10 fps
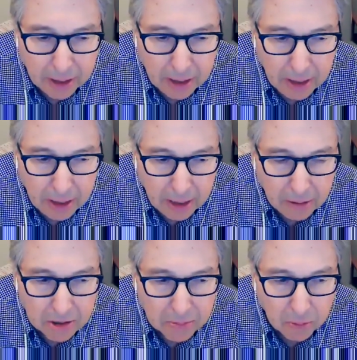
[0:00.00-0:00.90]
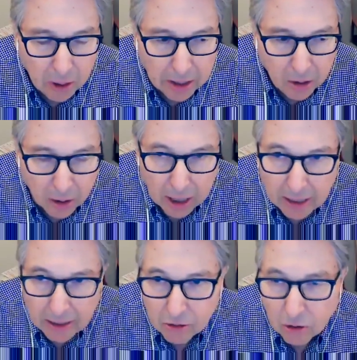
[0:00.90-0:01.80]
it was one of the organizing
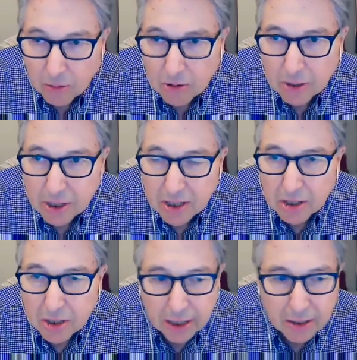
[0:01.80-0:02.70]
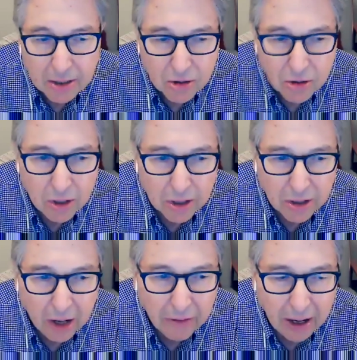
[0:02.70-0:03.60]
groups was S N C C, the Student
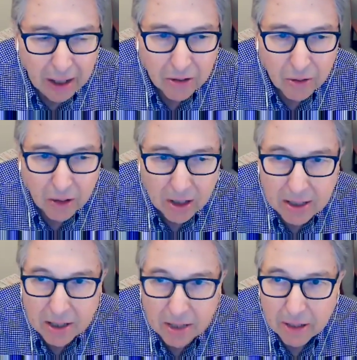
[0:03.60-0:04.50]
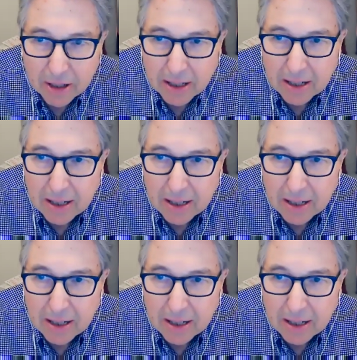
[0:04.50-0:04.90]
Nonviolent Organizing Committee.